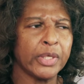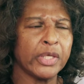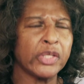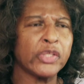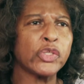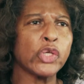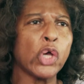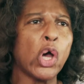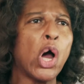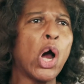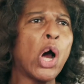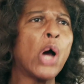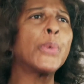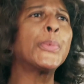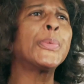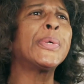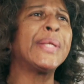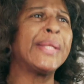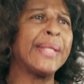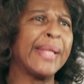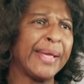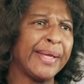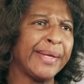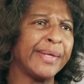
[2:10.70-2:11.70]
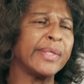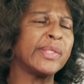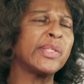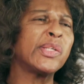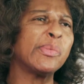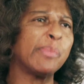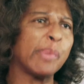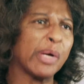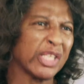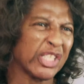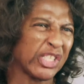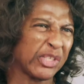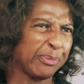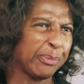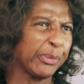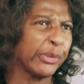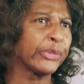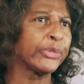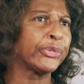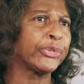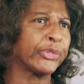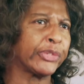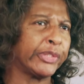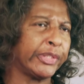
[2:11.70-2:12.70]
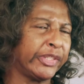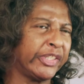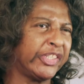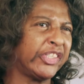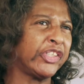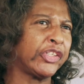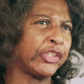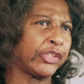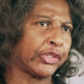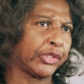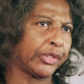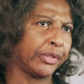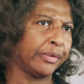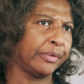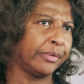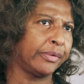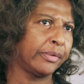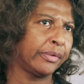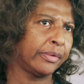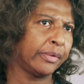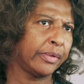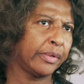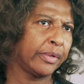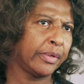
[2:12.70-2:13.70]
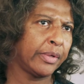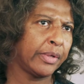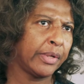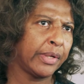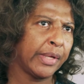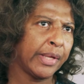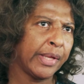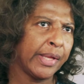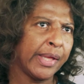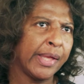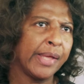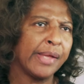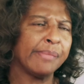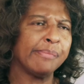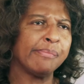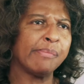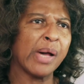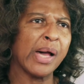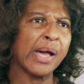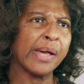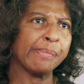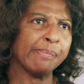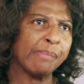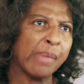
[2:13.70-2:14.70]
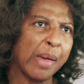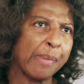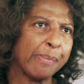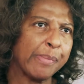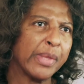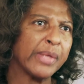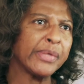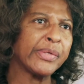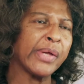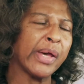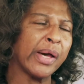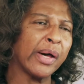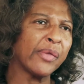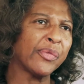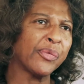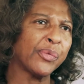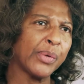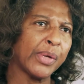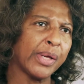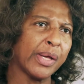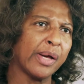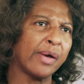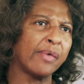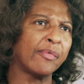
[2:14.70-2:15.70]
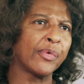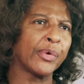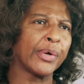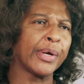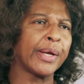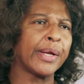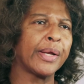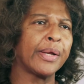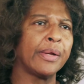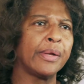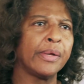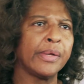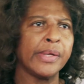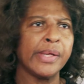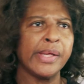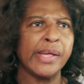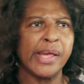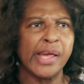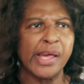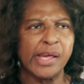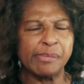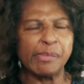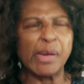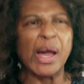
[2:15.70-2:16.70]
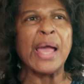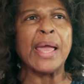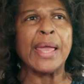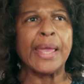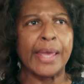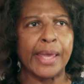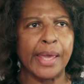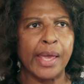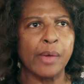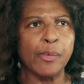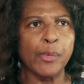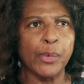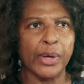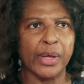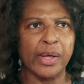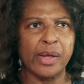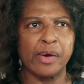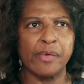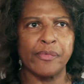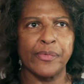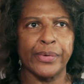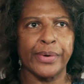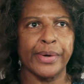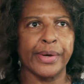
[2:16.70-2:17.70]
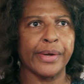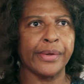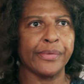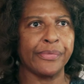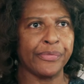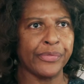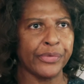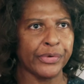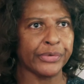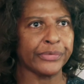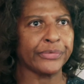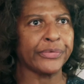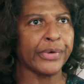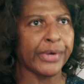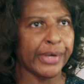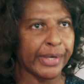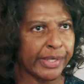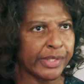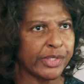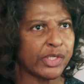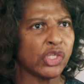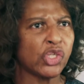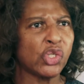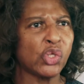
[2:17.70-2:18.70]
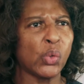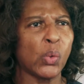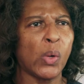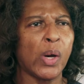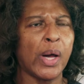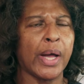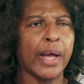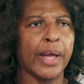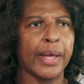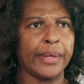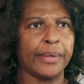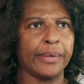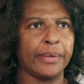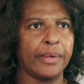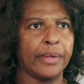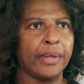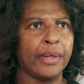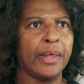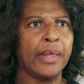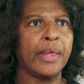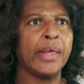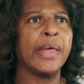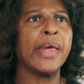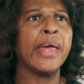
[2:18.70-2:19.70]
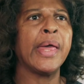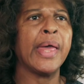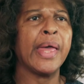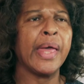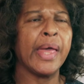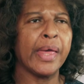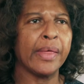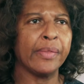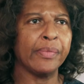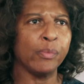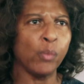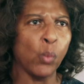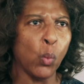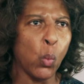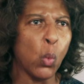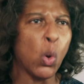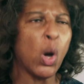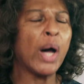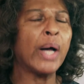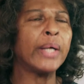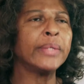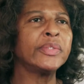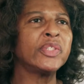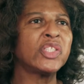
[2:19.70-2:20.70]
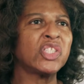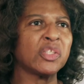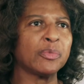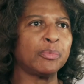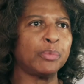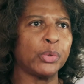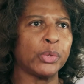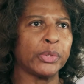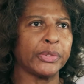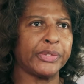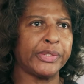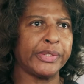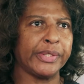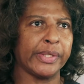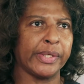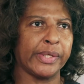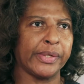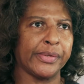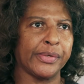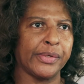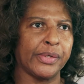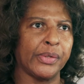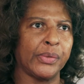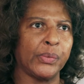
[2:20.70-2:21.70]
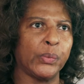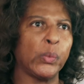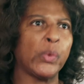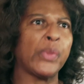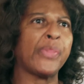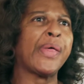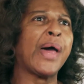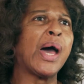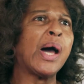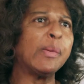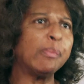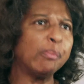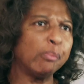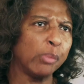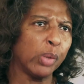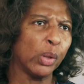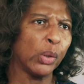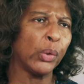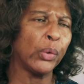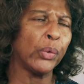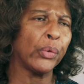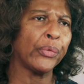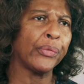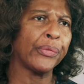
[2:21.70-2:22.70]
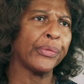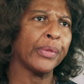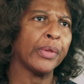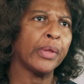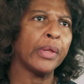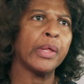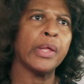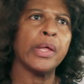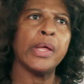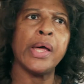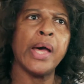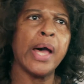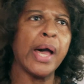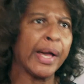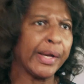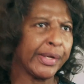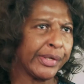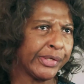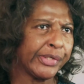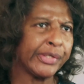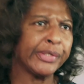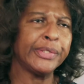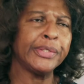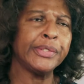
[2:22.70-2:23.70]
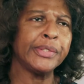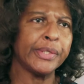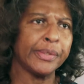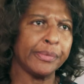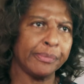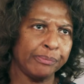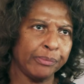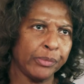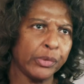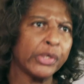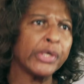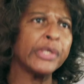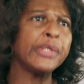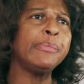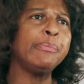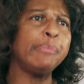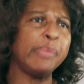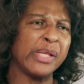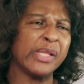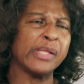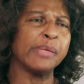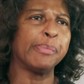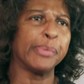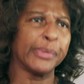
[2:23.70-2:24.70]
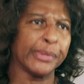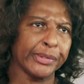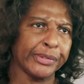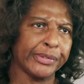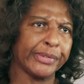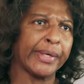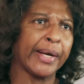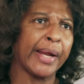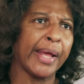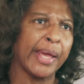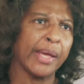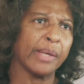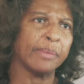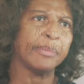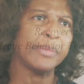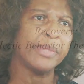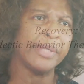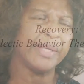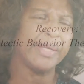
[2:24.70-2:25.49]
It's all related to my spiritual condition. My mental health recovery and my AA recovery, they're intertwined, and one supports the other. Without both, I couldn't be the person I am